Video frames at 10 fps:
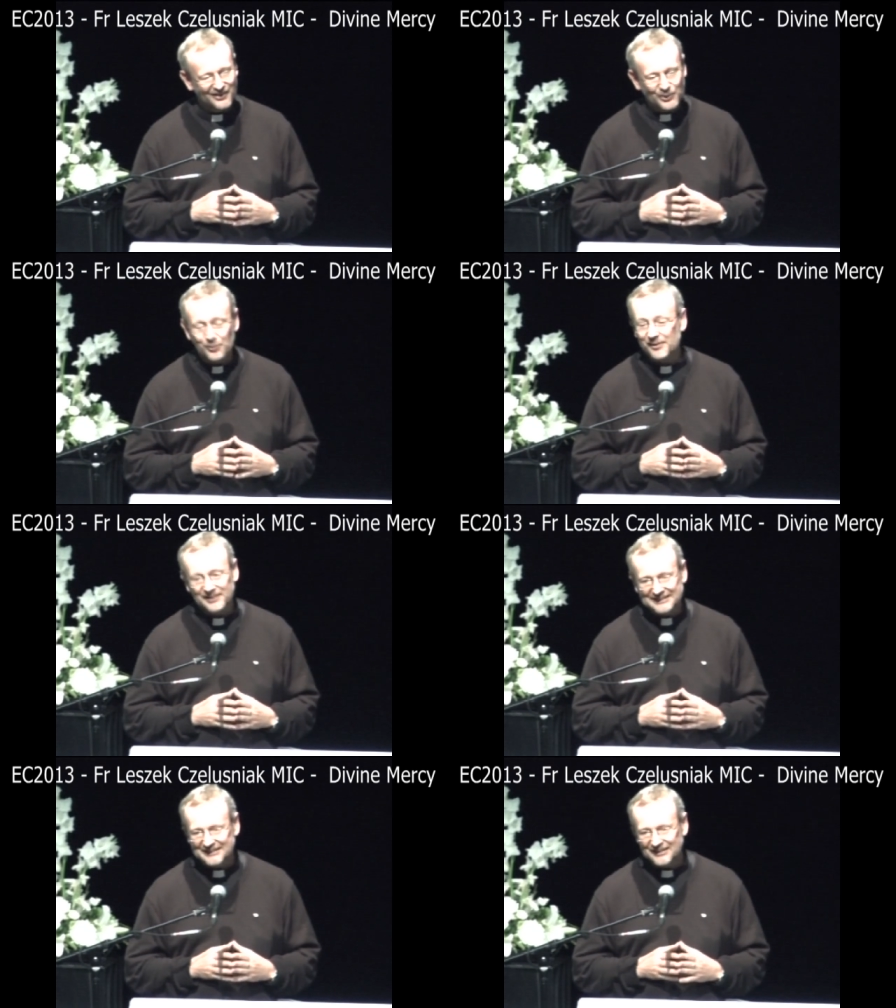you will
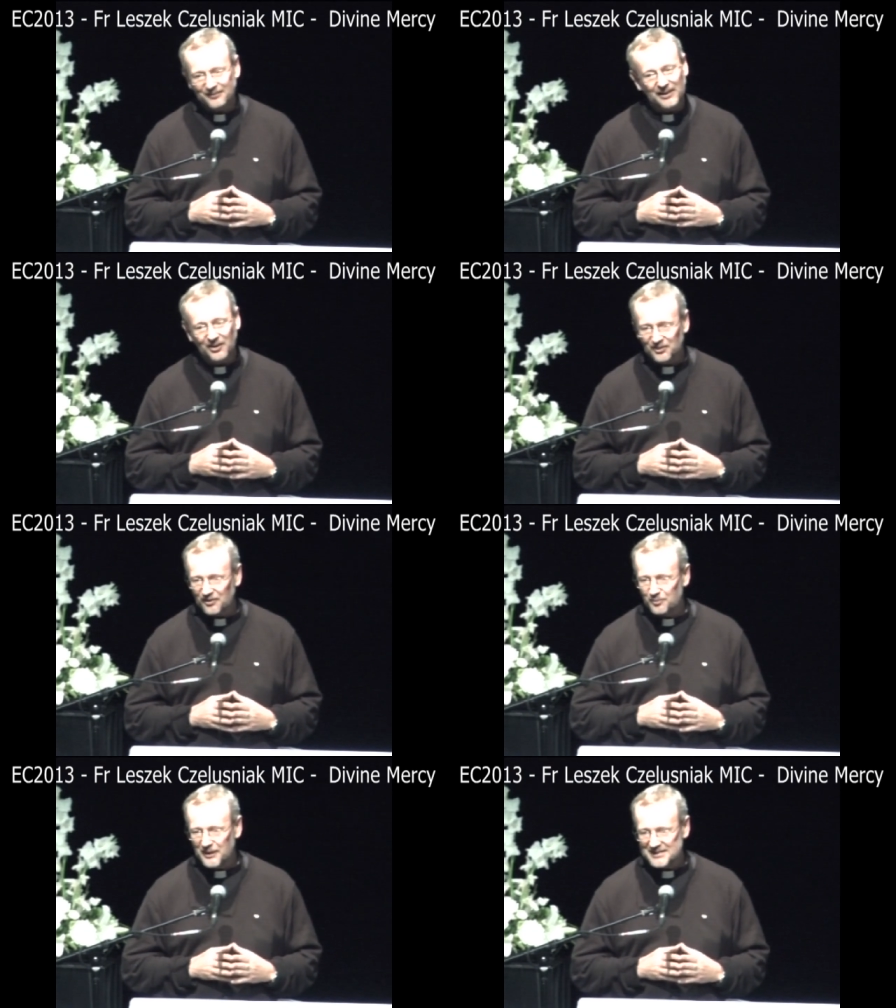receive a lot
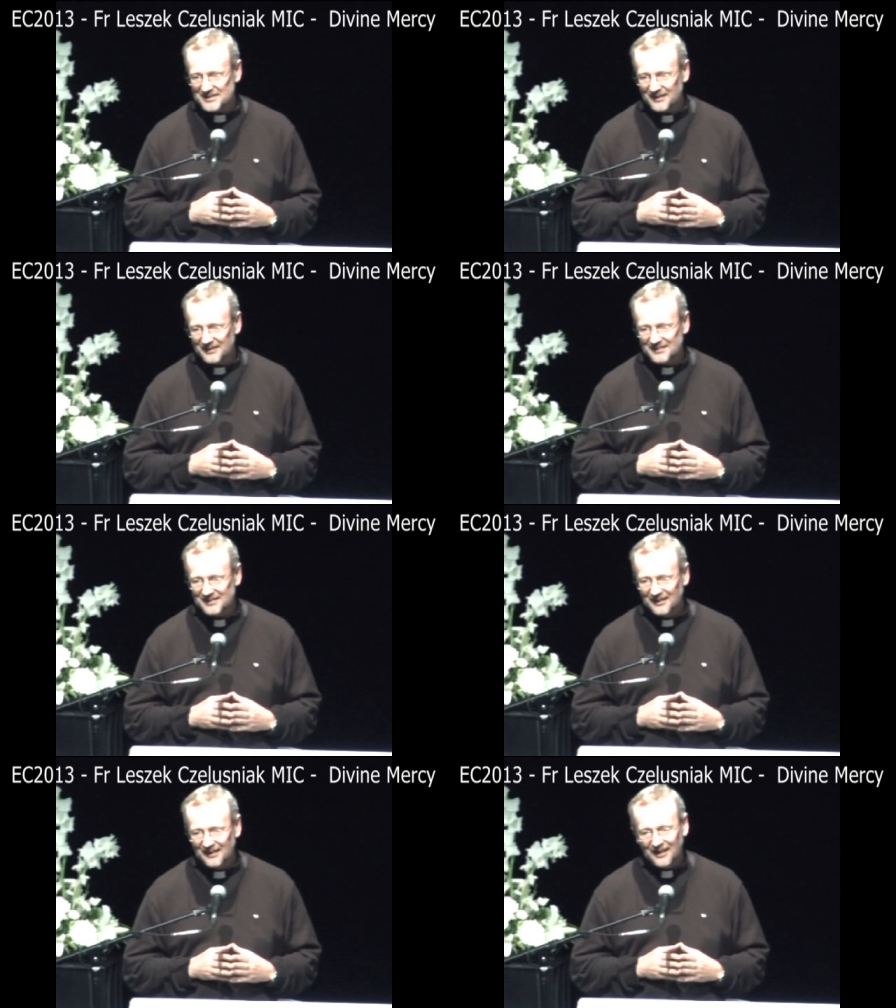of blessings.
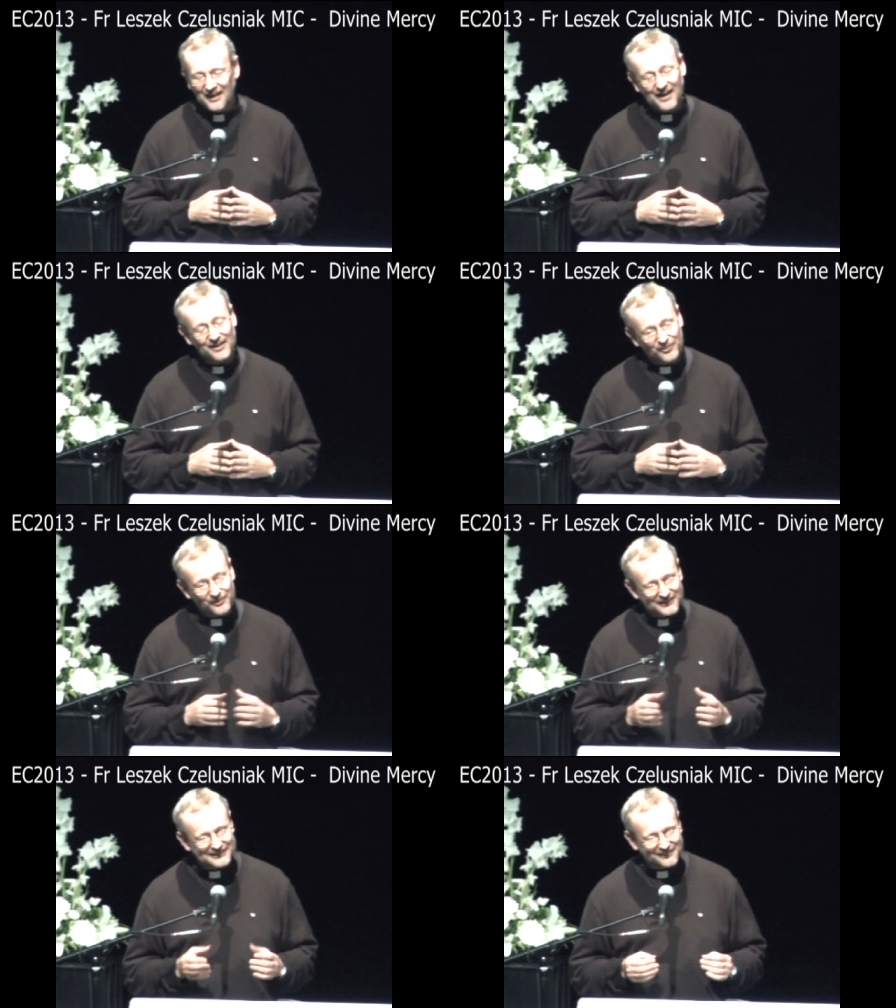And for
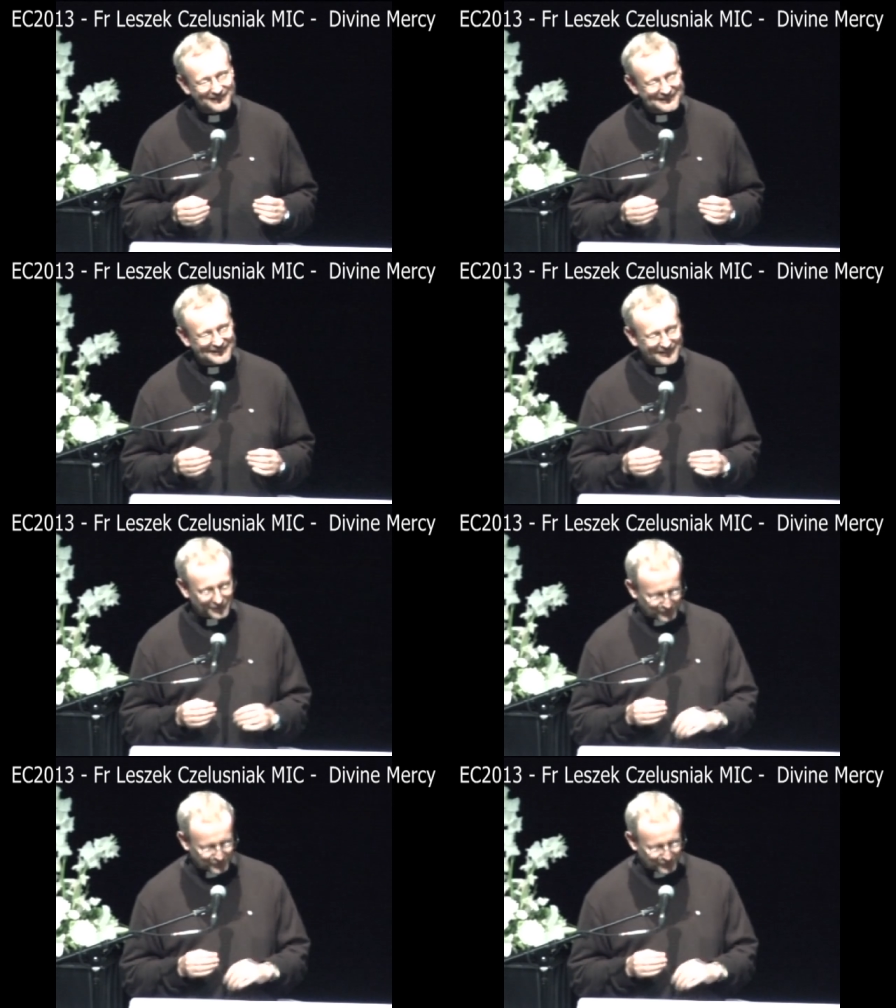this reason,